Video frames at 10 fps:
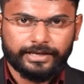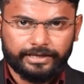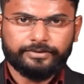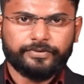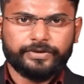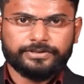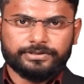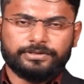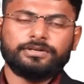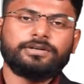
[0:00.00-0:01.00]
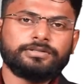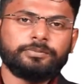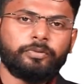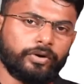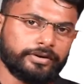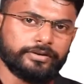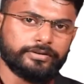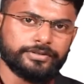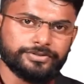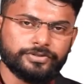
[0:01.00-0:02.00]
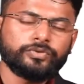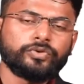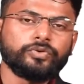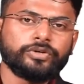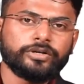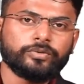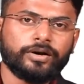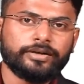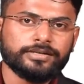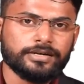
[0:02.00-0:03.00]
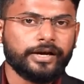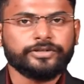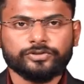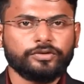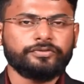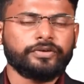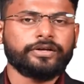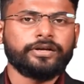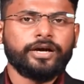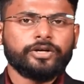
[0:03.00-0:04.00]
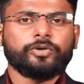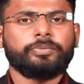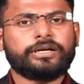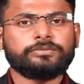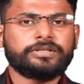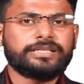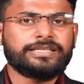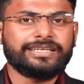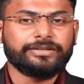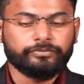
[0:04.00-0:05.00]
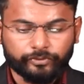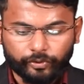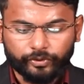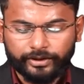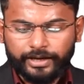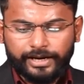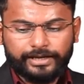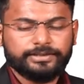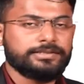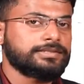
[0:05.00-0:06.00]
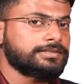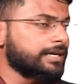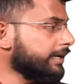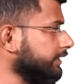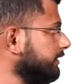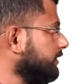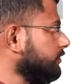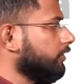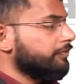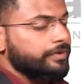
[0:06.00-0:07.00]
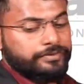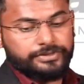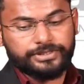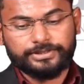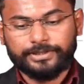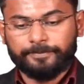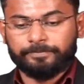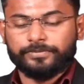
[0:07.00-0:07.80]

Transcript: Anyways, the point here is you do require a client software to become an Ethereum node, and that's exactly the software which is there.